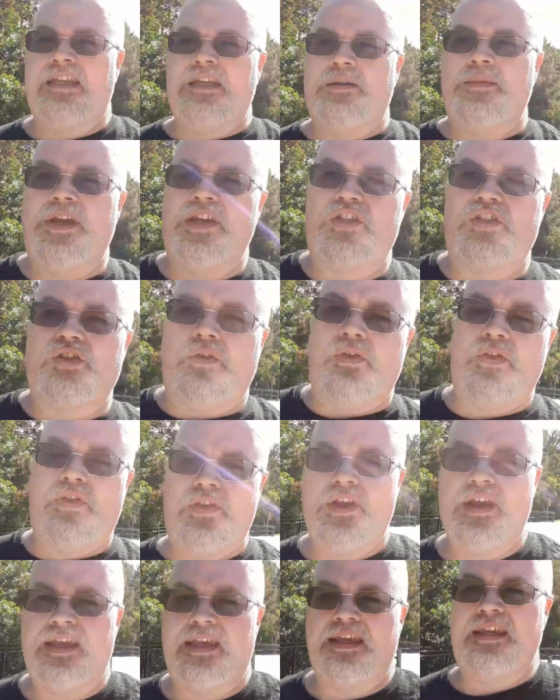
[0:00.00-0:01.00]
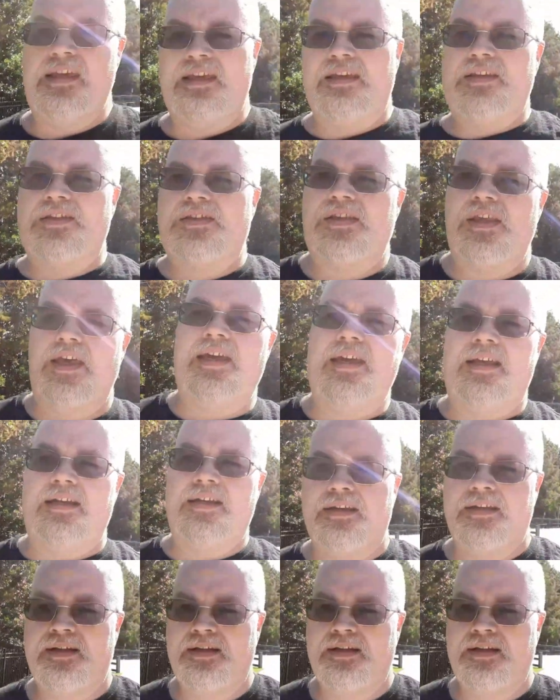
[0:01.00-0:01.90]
he makes you think he is that